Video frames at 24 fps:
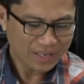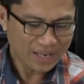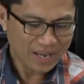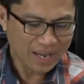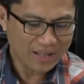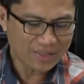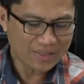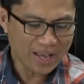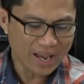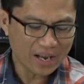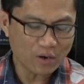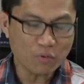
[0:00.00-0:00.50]

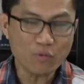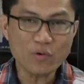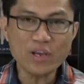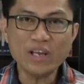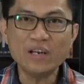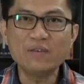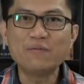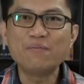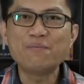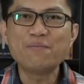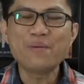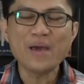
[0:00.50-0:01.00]
And then
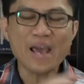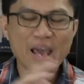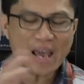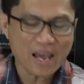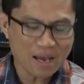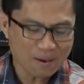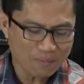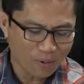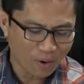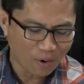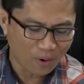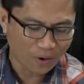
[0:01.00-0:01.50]
with
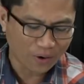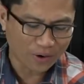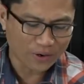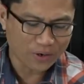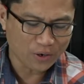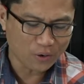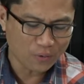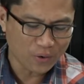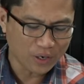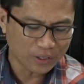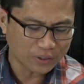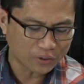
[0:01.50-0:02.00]
favor,
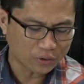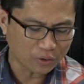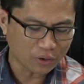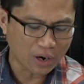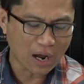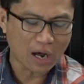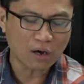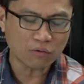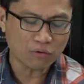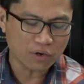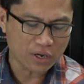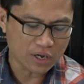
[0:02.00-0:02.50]
you will
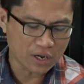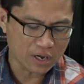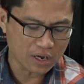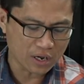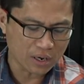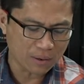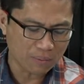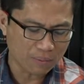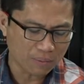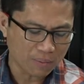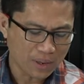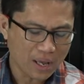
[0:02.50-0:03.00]
surround
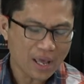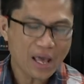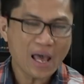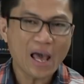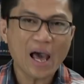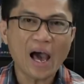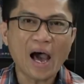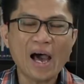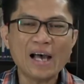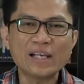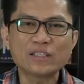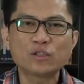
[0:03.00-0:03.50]
Him
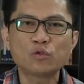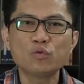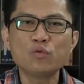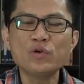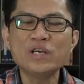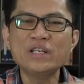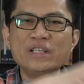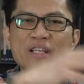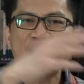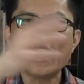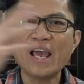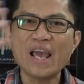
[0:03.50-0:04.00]
as
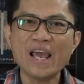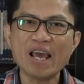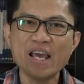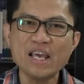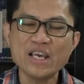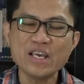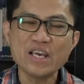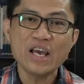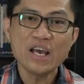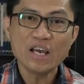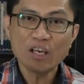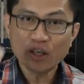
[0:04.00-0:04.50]
with
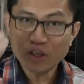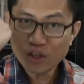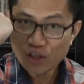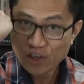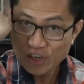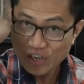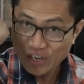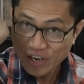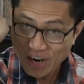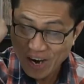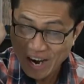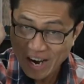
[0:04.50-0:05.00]
a
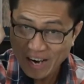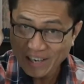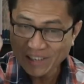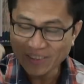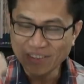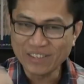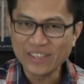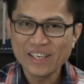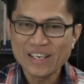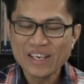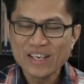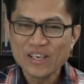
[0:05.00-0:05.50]

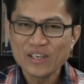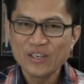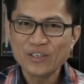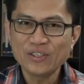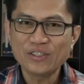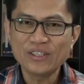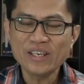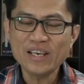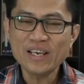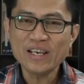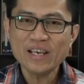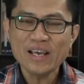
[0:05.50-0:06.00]
shield. You
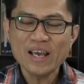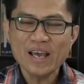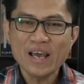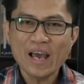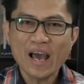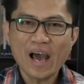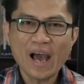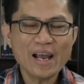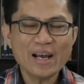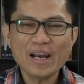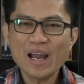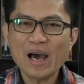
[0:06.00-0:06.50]
see,
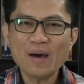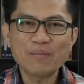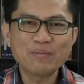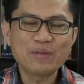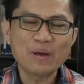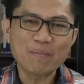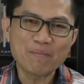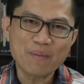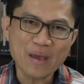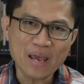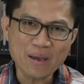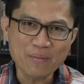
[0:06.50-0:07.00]
I love
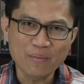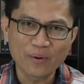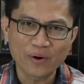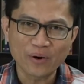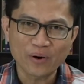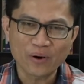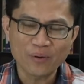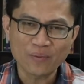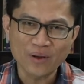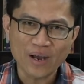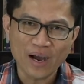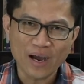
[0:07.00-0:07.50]
the
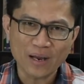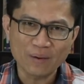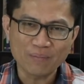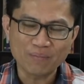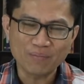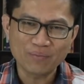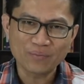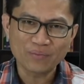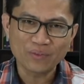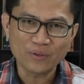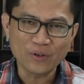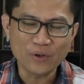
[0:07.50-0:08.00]
favor of God.
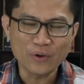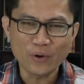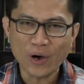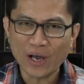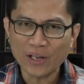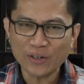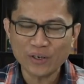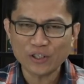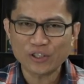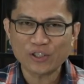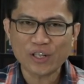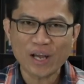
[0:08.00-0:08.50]
Do you
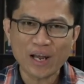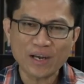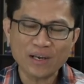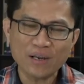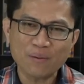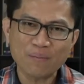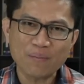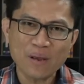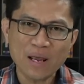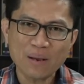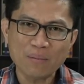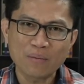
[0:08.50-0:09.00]
understand
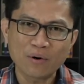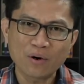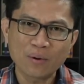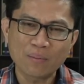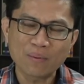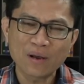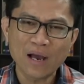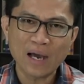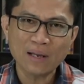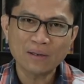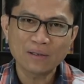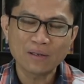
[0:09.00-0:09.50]
the favor
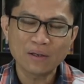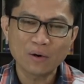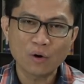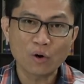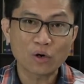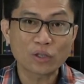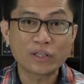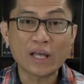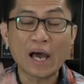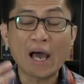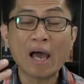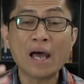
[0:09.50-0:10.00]
of God?
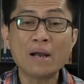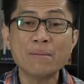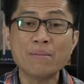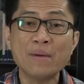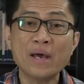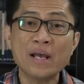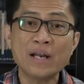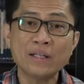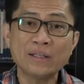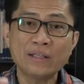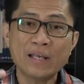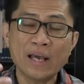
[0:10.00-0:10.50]
Or the
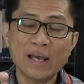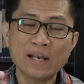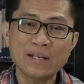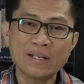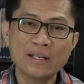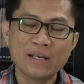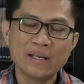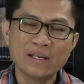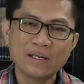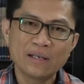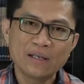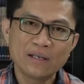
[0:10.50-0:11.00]

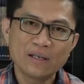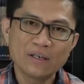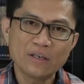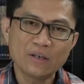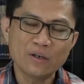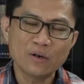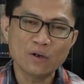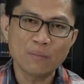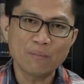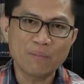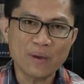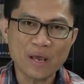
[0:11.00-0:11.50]
unmerited,
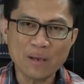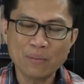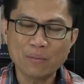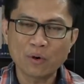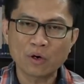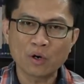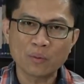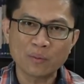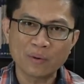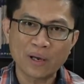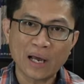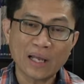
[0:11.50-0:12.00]
you know,
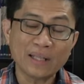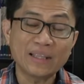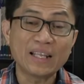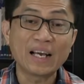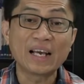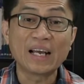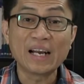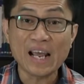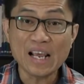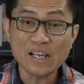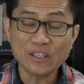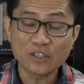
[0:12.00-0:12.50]
favor of God? The
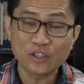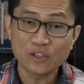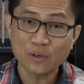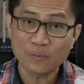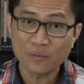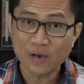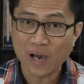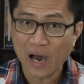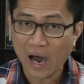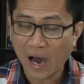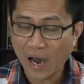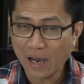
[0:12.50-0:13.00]
grace
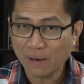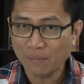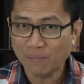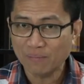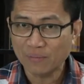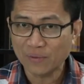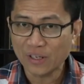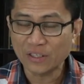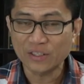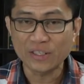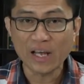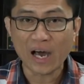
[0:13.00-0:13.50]
of God
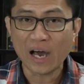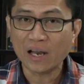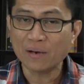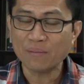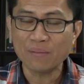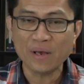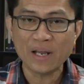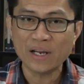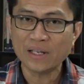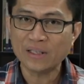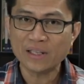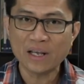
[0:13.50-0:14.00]
is the
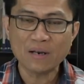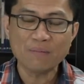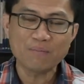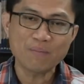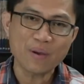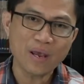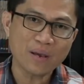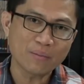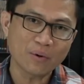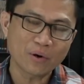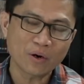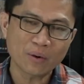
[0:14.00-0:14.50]
unmerited
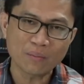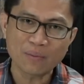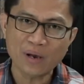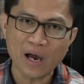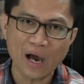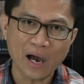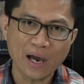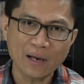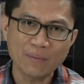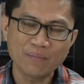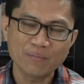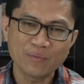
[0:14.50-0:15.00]
favor of
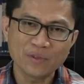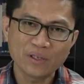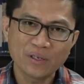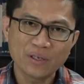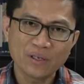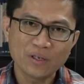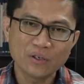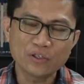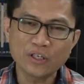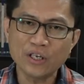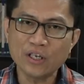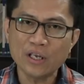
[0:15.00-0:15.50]
God.
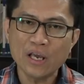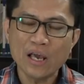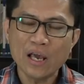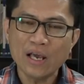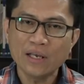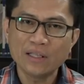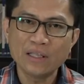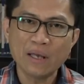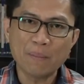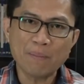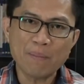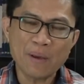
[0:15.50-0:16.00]
See,
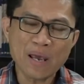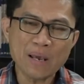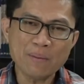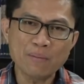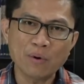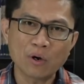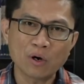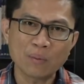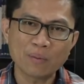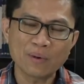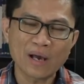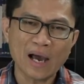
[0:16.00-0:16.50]
the
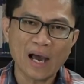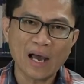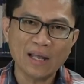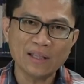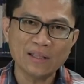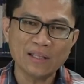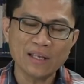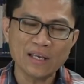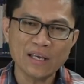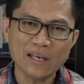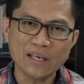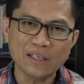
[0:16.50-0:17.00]
favor of
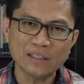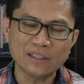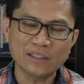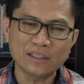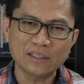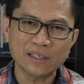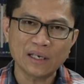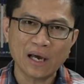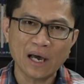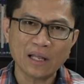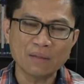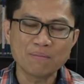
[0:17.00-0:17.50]
God
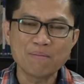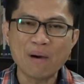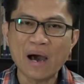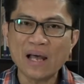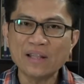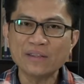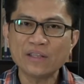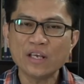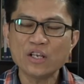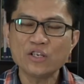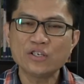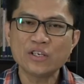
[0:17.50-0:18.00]
is
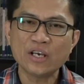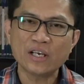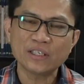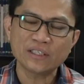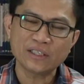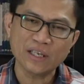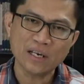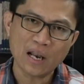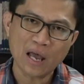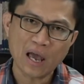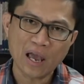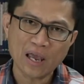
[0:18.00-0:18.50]

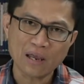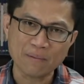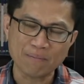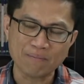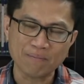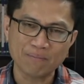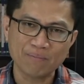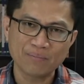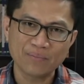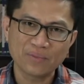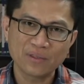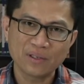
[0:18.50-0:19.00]
advantages in life.
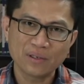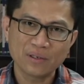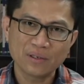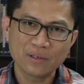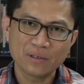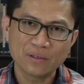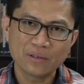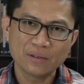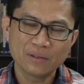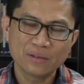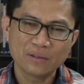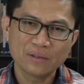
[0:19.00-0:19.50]

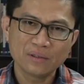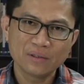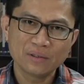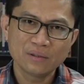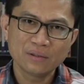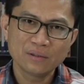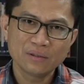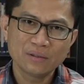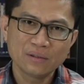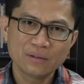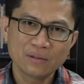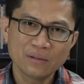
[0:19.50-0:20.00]

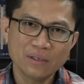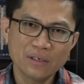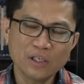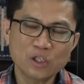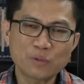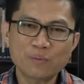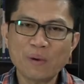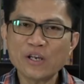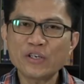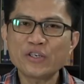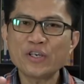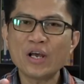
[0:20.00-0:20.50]

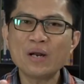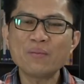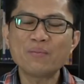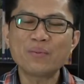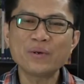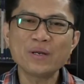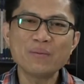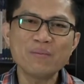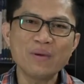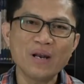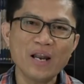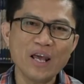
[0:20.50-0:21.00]
Special
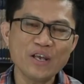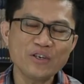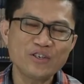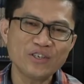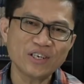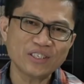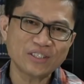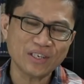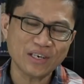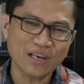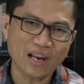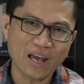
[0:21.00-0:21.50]

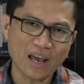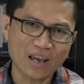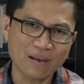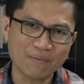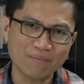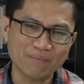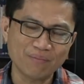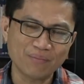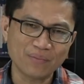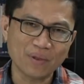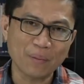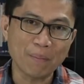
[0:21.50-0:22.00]
privileges in life.
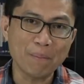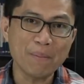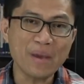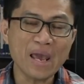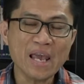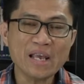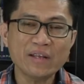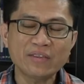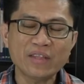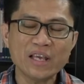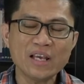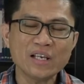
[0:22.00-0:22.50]

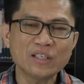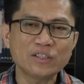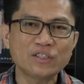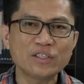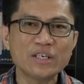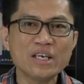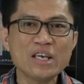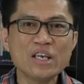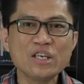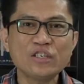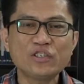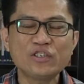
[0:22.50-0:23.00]
Make
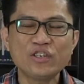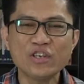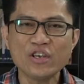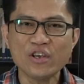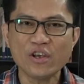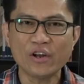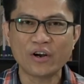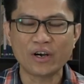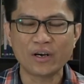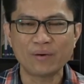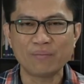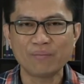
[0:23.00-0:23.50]
things
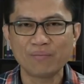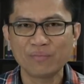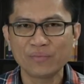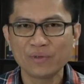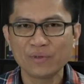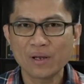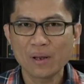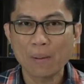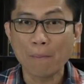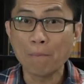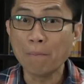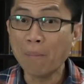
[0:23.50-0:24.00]
easier.
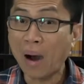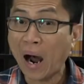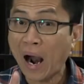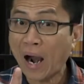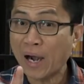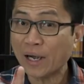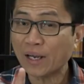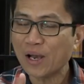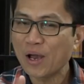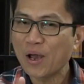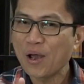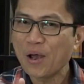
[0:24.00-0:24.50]

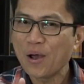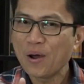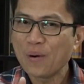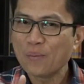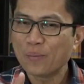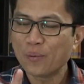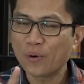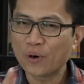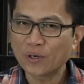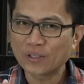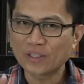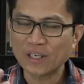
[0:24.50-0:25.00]
Mark
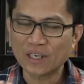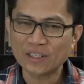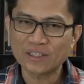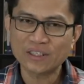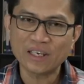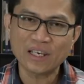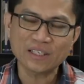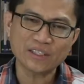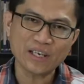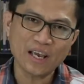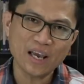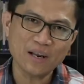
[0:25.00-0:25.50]
for
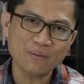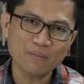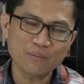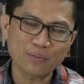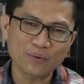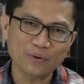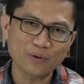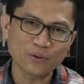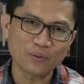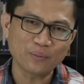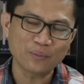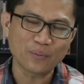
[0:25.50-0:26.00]
success and
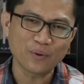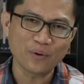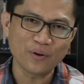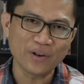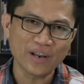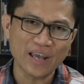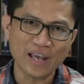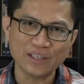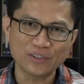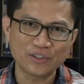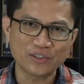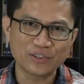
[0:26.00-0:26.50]

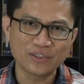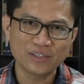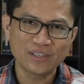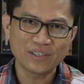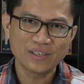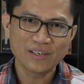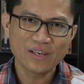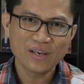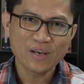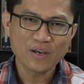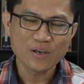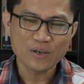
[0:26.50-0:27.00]
fruitfulness.
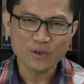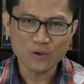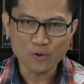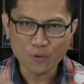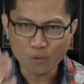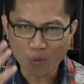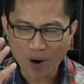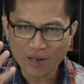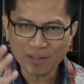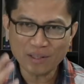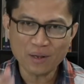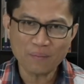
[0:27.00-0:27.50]
You
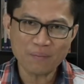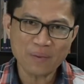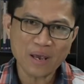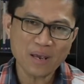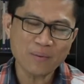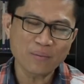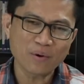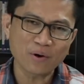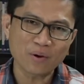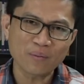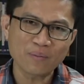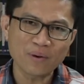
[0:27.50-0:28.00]
want the
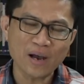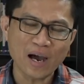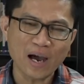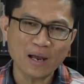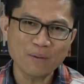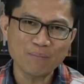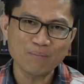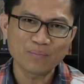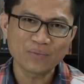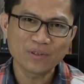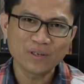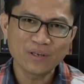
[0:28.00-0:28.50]
favor of
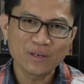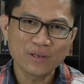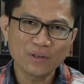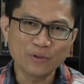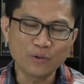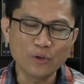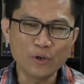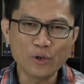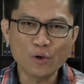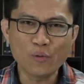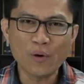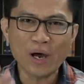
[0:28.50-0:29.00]
God?
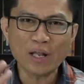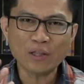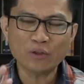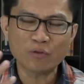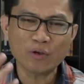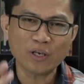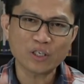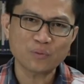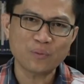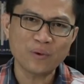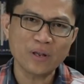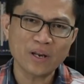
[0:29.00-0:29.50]
Do you want
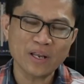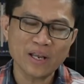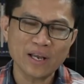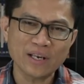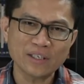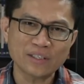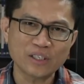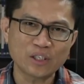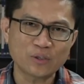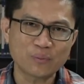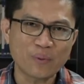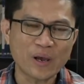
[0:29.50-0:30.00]
to
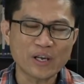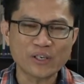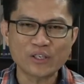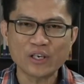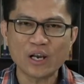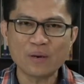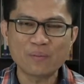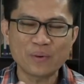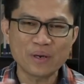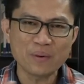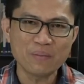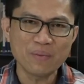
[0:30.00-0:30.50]
experience
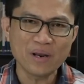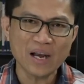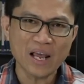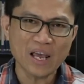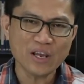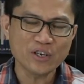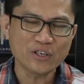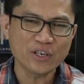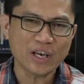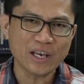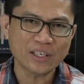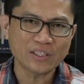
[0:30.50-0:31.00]
special
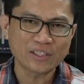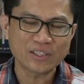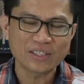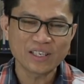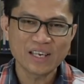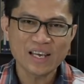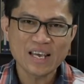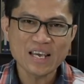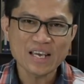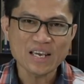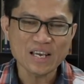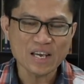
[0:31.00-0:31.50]

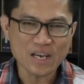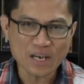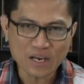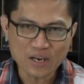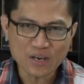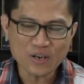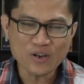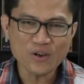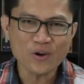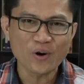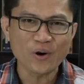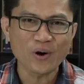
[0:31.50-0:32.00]
privileges
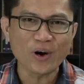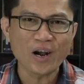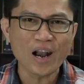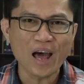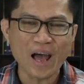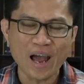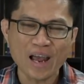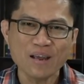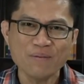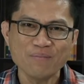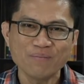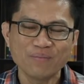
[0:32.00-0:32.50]
in your
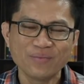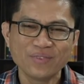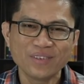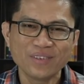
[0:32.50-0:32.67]
life?